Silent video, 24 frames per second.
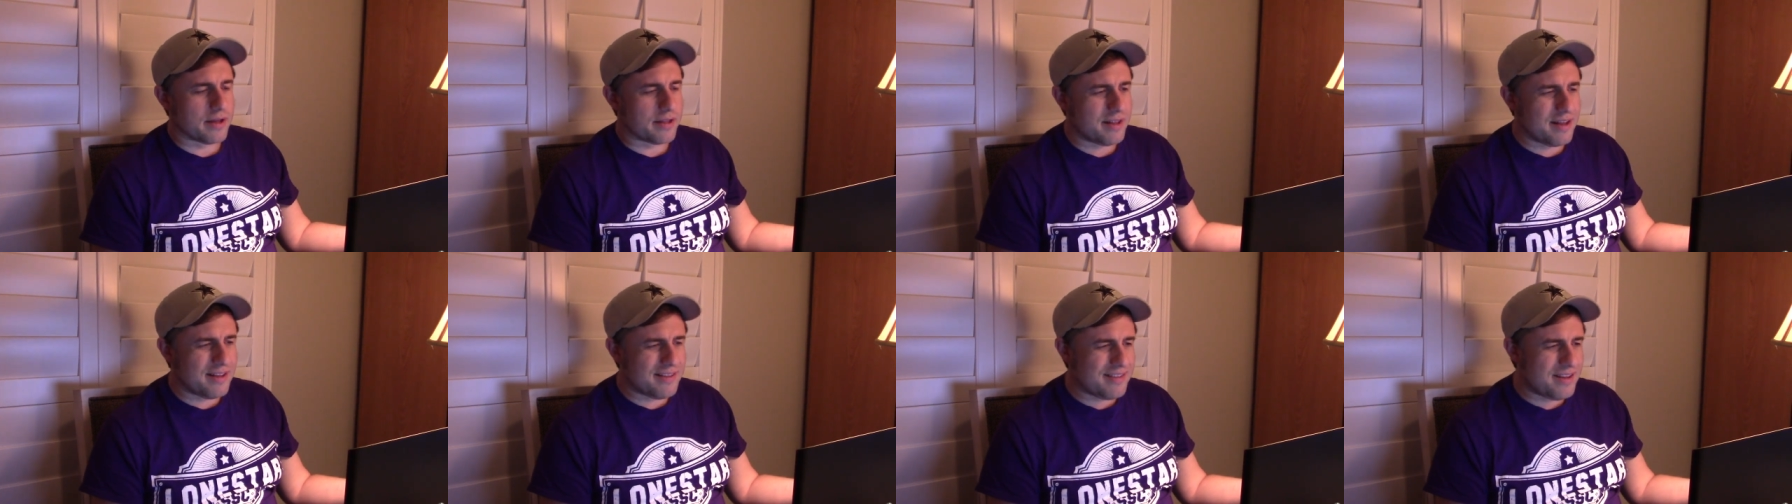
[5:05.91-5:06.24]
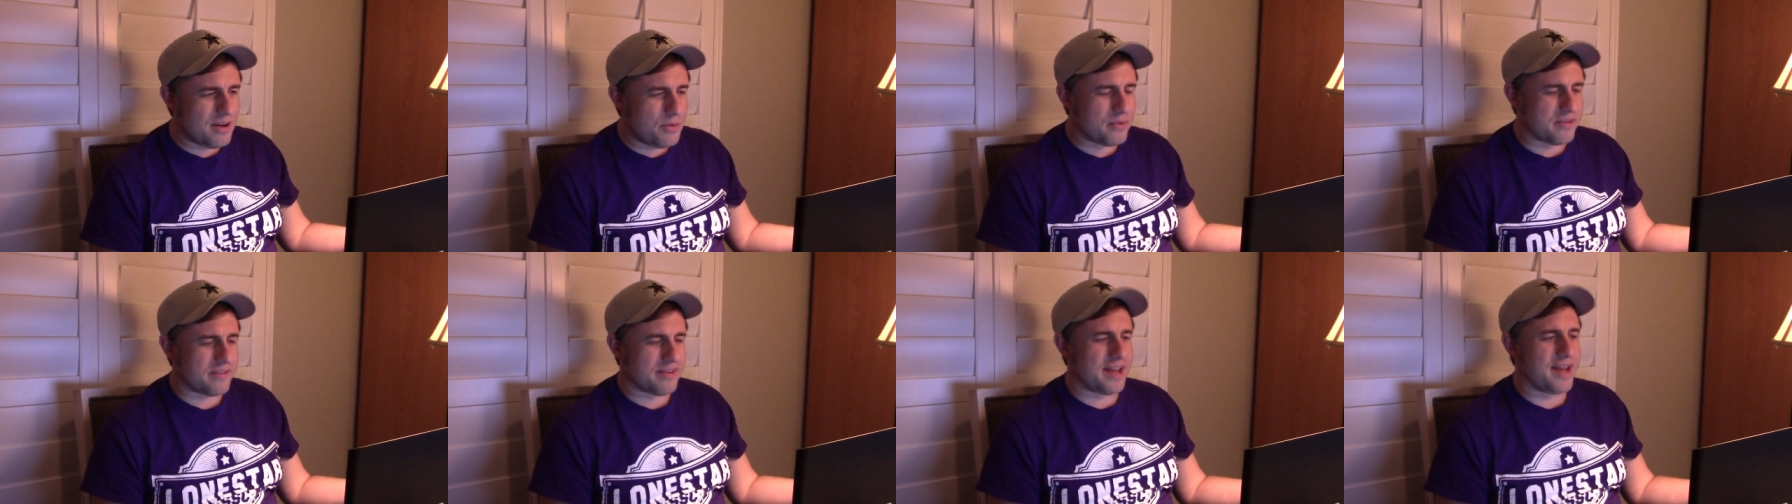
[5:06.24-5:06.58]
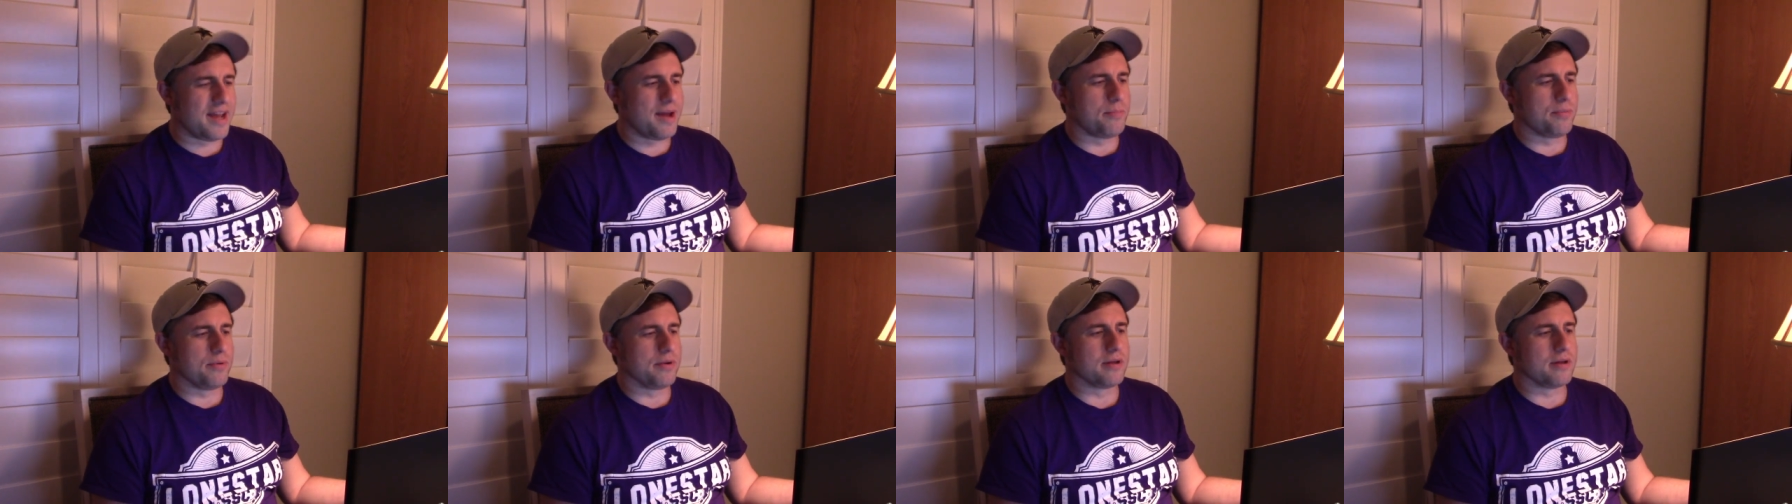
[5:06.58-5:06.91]
Like, that's not what's
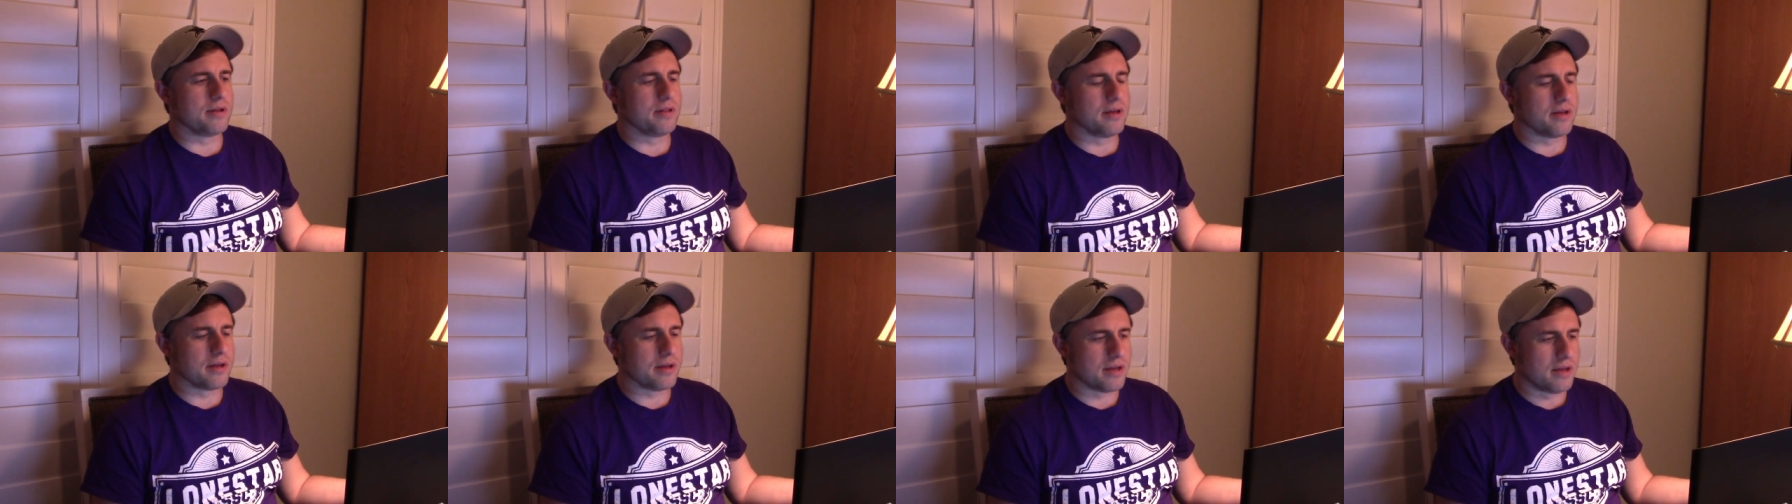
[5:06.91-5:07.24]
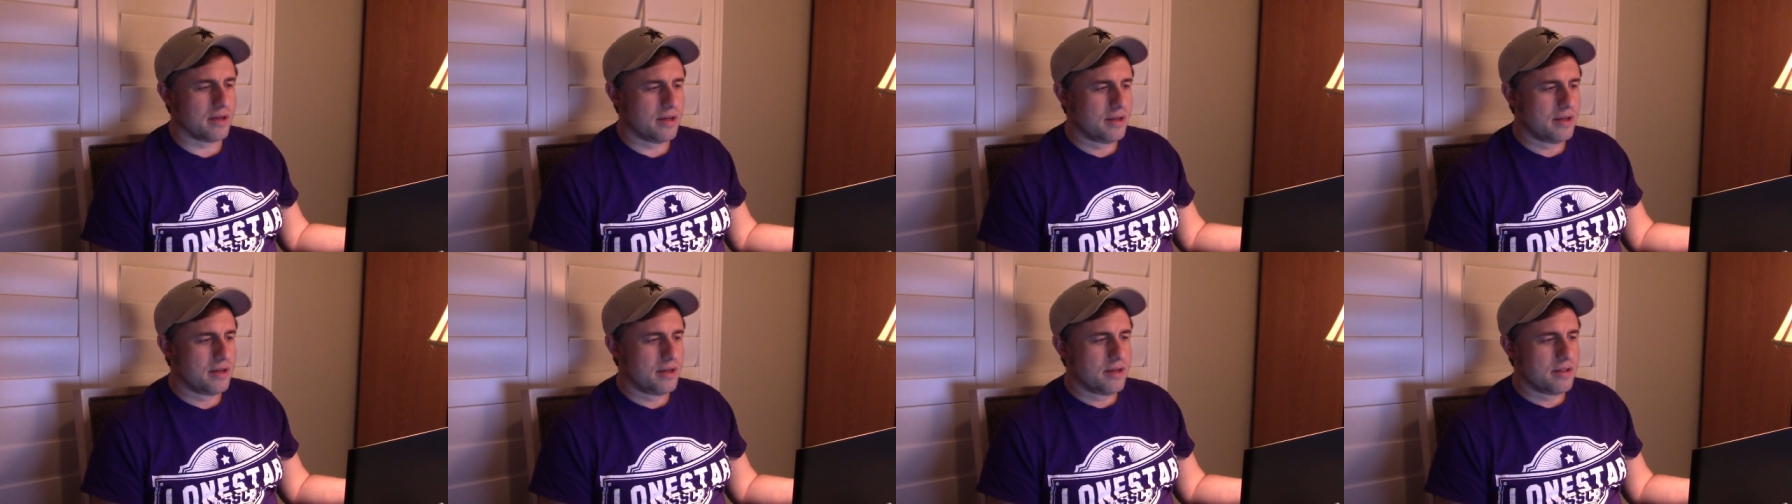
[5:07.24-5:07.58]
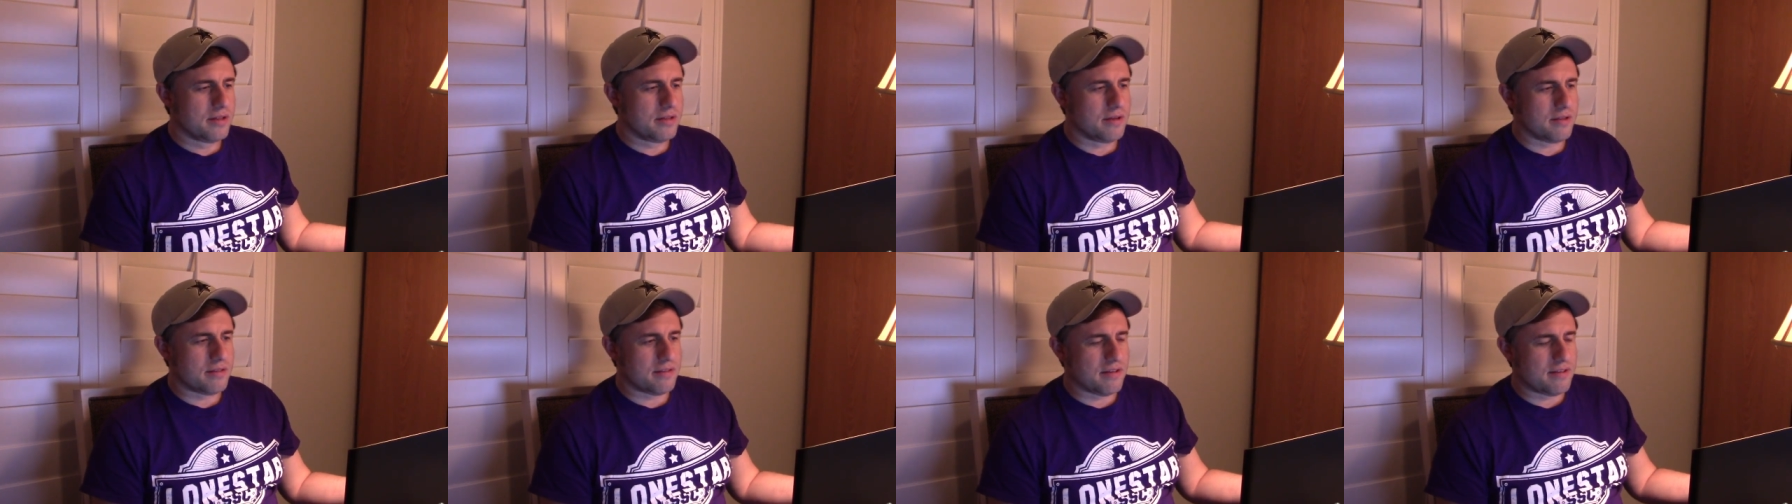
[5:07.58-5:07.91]
happening. Like,
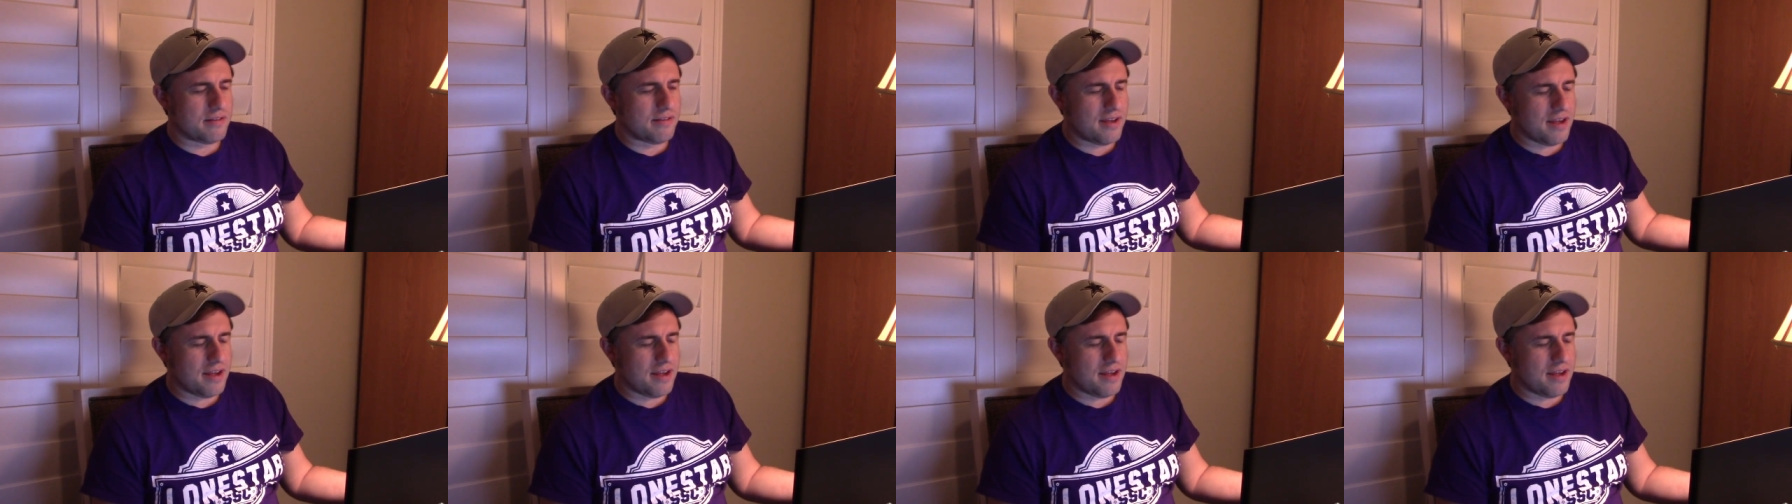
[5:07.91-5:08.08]
they're